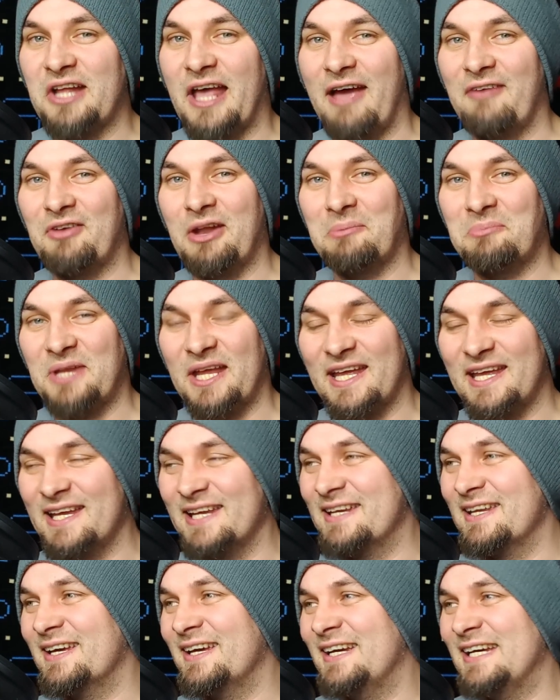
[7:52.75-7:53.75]
I haven't
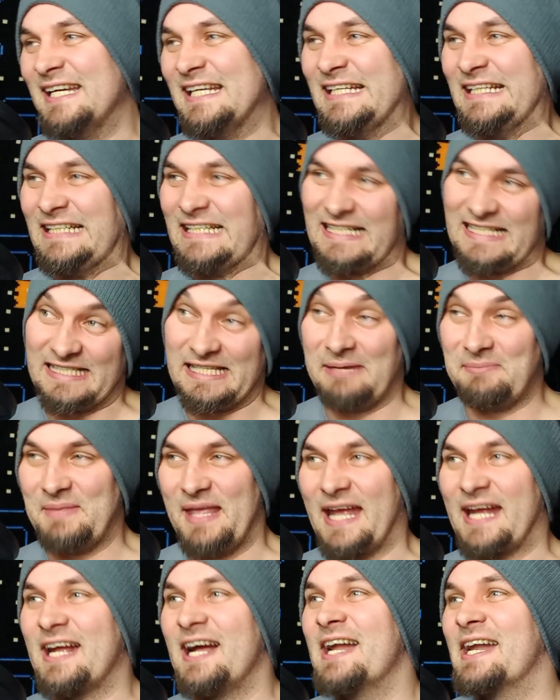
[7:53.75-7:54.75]
updated because I'm
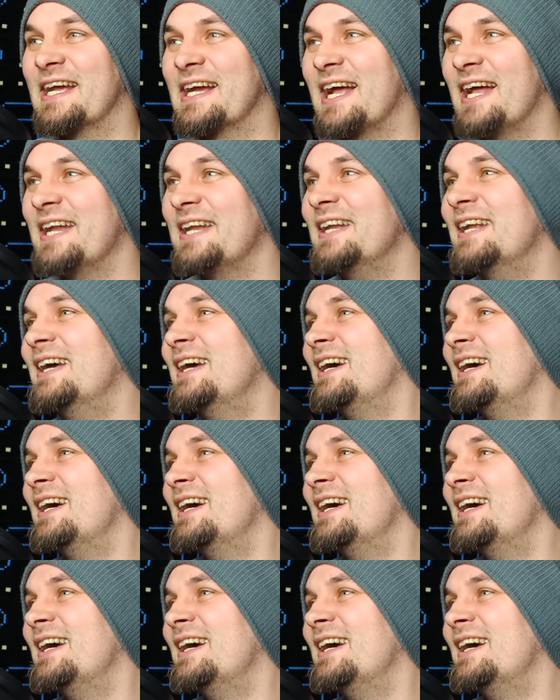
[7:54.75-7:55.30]
that kind of cunt.